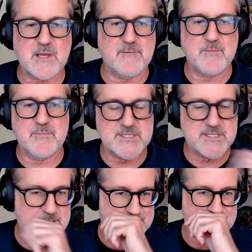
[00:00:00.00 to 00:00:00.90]
kind of a
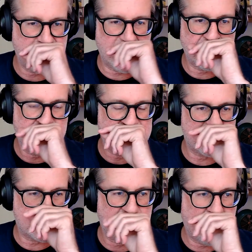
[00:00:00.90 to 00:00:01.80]
business
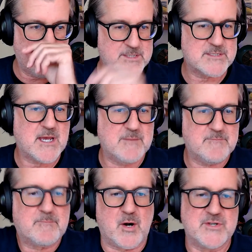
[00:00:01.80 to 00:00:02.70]
development
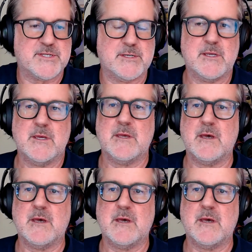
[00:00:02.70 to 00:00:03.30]
type person,